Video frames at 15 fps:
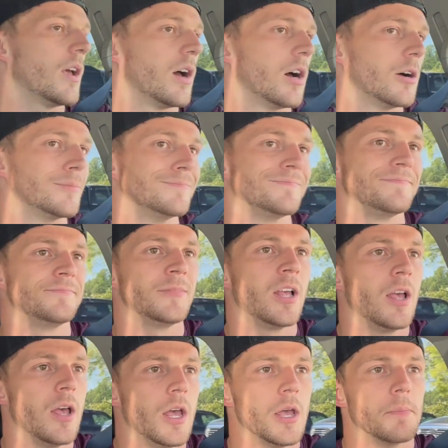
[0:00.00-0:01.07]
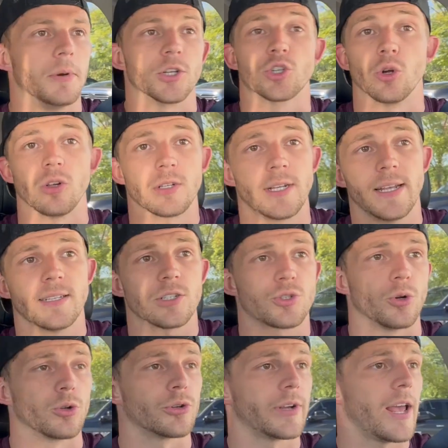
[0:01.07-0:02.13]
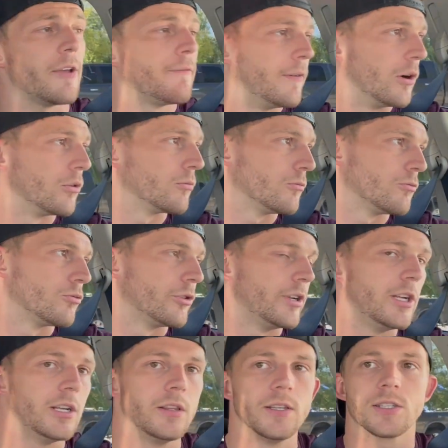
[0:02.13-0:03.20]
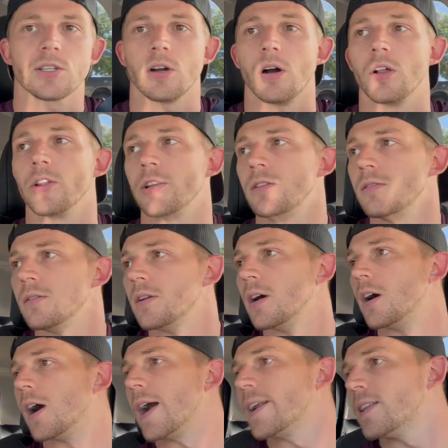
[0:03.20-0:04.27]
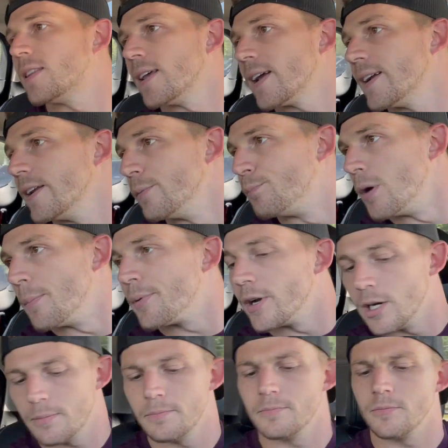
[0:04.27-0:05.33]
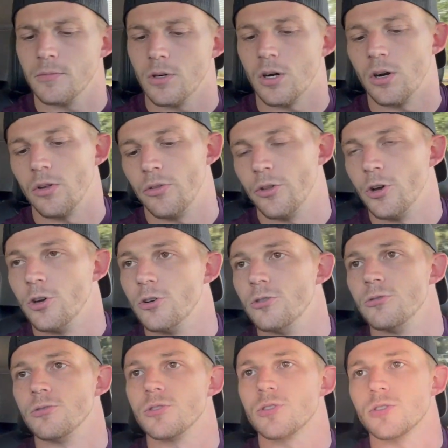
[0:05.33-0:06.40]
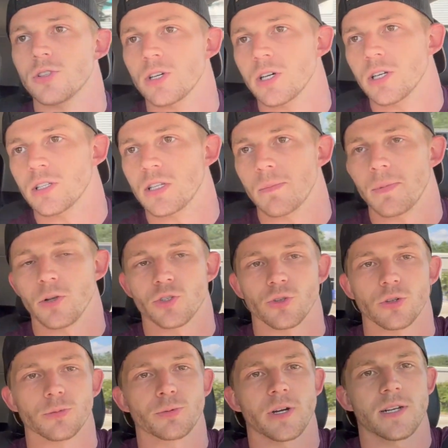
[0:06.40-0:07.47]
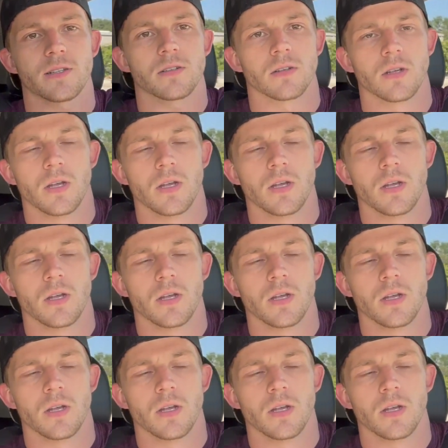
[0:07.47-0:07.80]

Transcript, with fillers: Um, but shoulder day, shoulder day felt really solid. Uh, I think I need to bump it up on those, the dumbbell shoulder press.